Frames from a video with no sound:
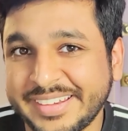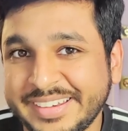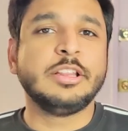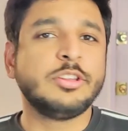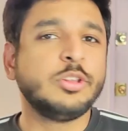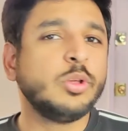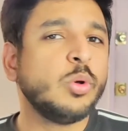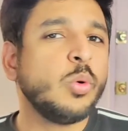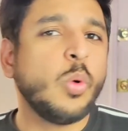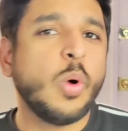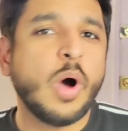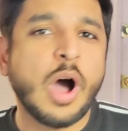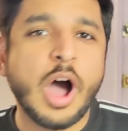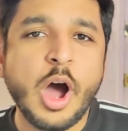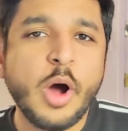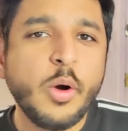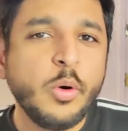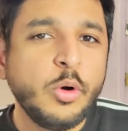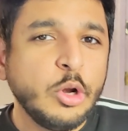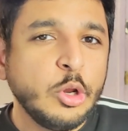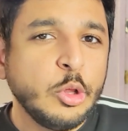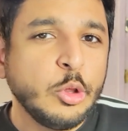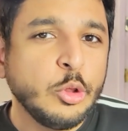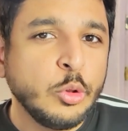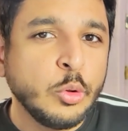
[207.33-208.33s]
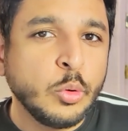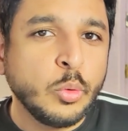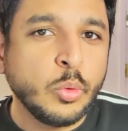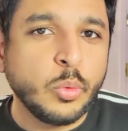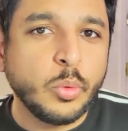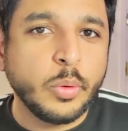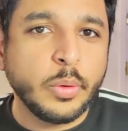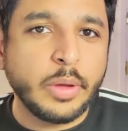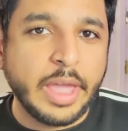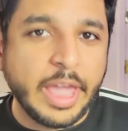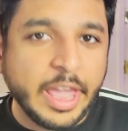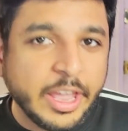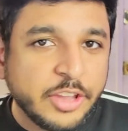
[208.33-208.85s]
So how do
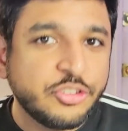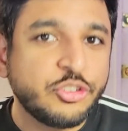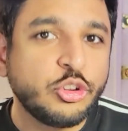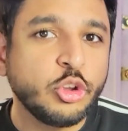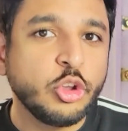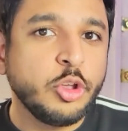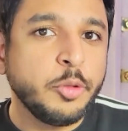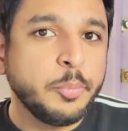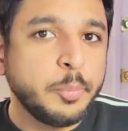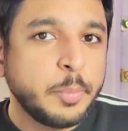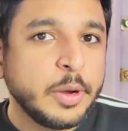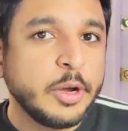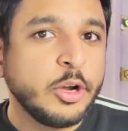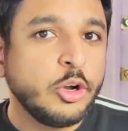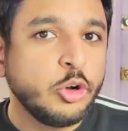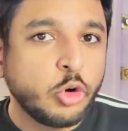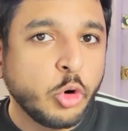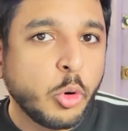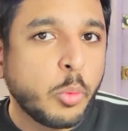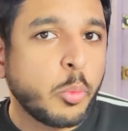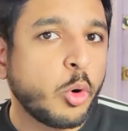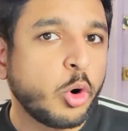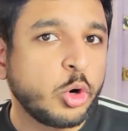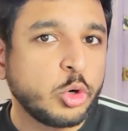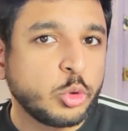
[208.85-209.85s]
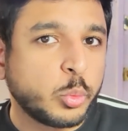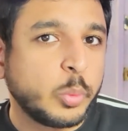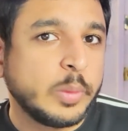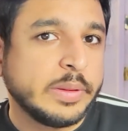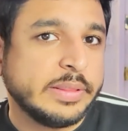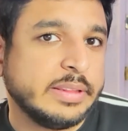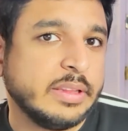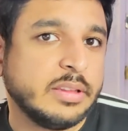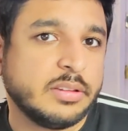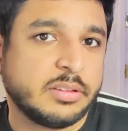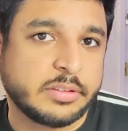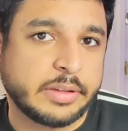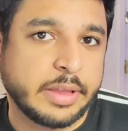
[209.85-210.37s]
you actually build robots with
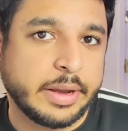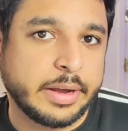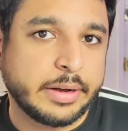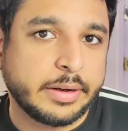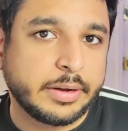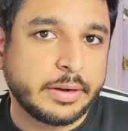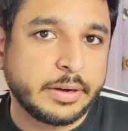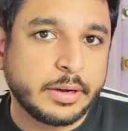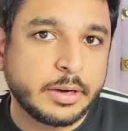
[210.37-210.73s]
this kit?